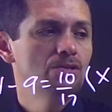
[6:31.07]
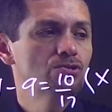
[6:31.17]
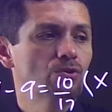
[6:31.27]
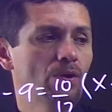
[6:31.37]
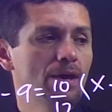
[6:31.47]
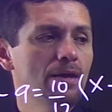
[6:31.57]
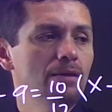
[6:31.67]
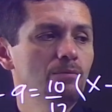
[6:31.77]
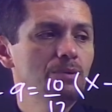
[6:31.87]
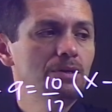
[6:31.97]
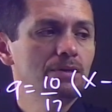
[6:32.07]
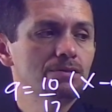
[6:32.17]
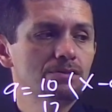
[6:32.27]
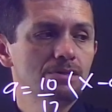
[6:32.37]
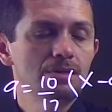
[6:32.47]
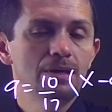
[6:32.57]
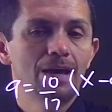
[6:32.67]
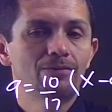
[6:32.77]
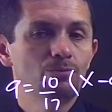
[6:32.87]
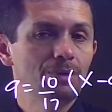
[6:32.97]
So A, B, and C
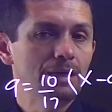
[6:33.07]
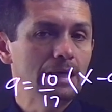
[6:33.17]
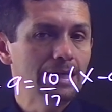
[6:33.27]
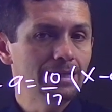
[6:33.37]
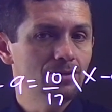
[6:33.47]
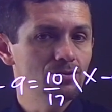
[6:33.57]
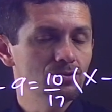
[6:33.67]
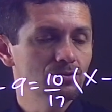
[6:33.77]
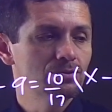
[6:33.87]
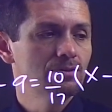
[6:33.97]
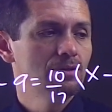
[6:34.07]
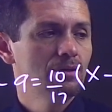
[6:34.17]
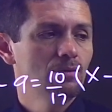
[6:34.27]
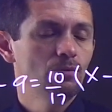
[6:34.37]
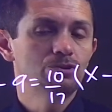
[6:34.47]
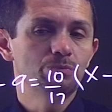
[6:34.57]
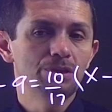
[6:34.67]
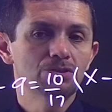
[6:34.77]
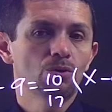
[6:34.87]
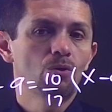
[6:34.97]
have to be integers, which
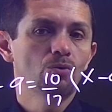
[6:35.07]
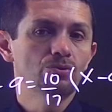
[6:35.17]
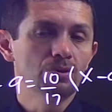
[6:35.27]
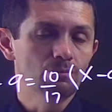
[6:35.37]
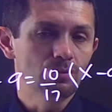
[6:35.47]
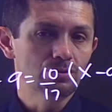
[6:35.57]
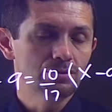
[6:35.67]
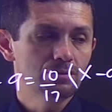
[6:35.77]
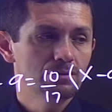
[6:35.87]
means whole numbers.